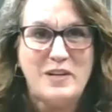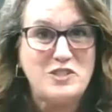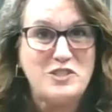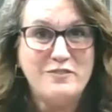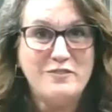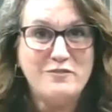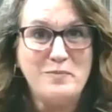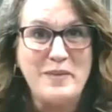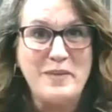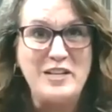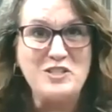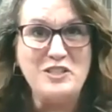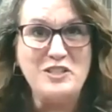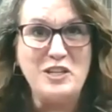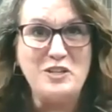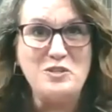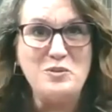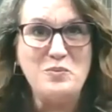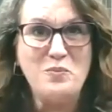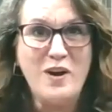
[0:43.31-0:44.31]
information
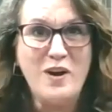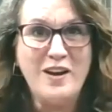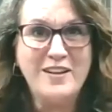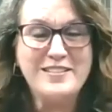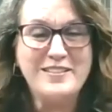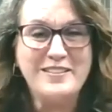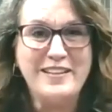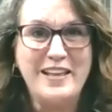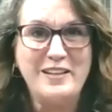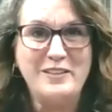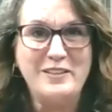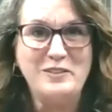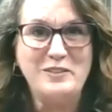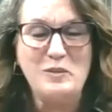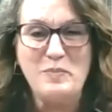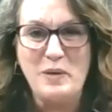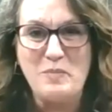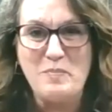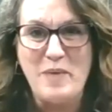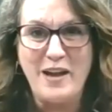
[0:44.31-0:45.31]
that you want and a little
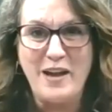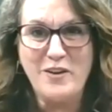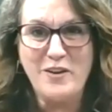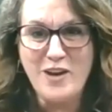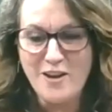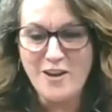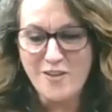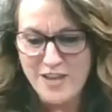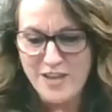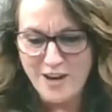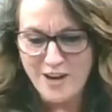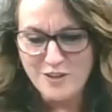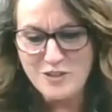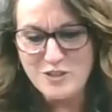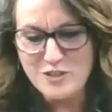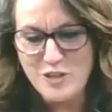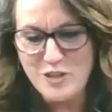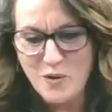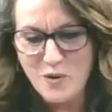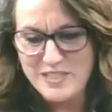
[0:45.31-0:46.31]
bit of background there.
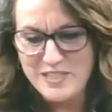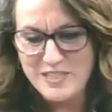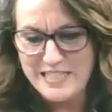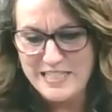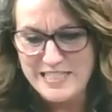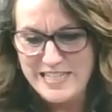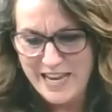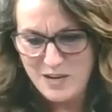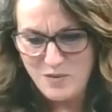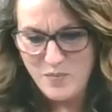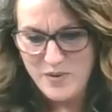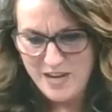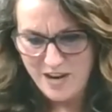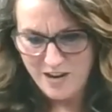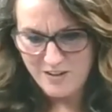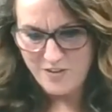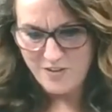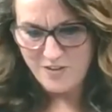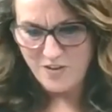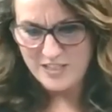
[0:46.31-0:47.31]
So today we
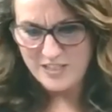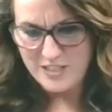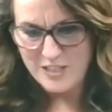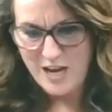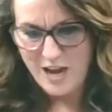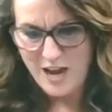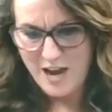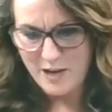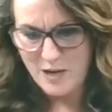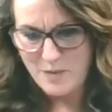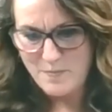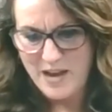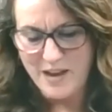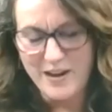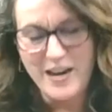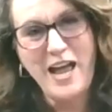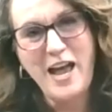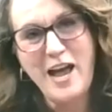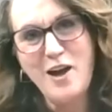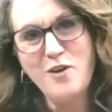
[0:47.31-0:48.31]
are going to talk about
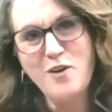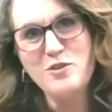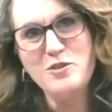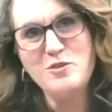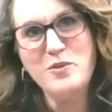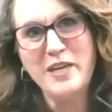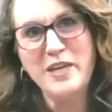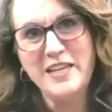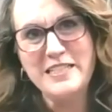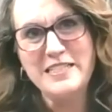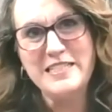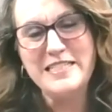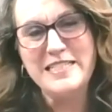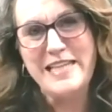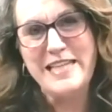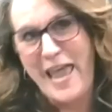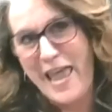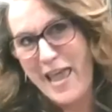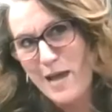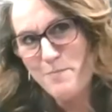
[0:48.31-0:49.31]
how you can
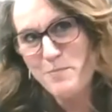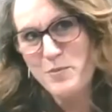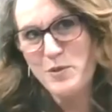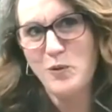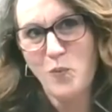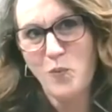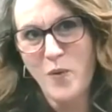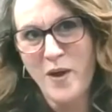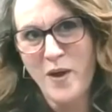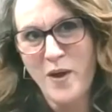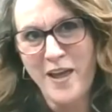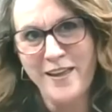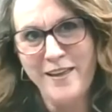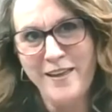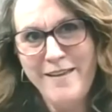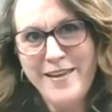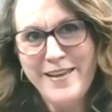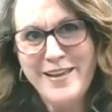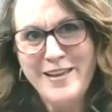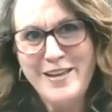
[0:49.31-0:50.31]
tap your way
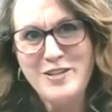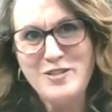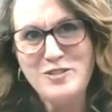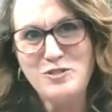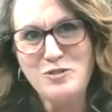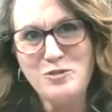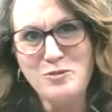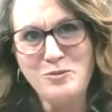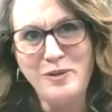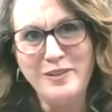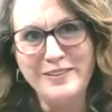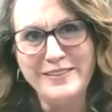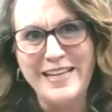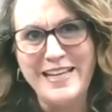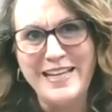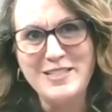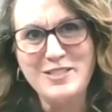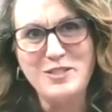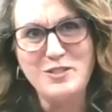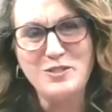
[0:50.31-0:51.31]
to
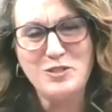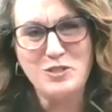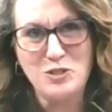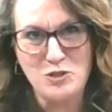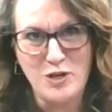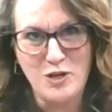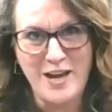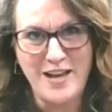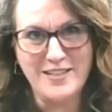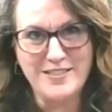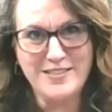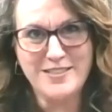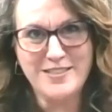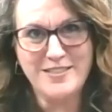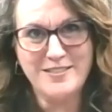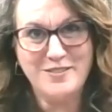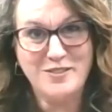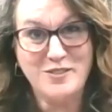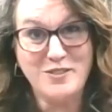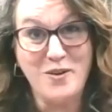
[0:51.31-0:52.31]
less
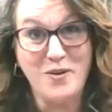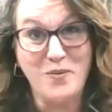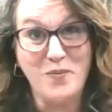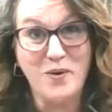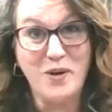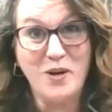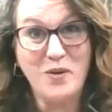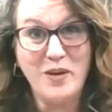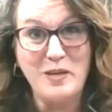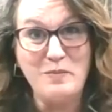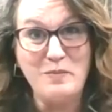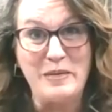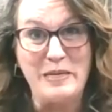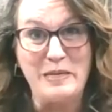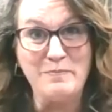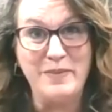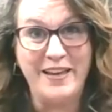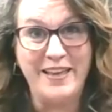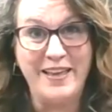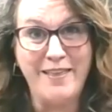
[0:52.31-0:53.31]
stress. So what do I
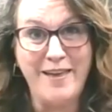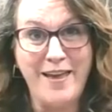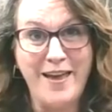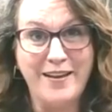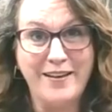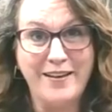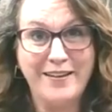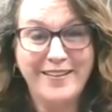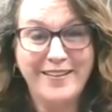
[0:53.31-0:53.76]
mean by that?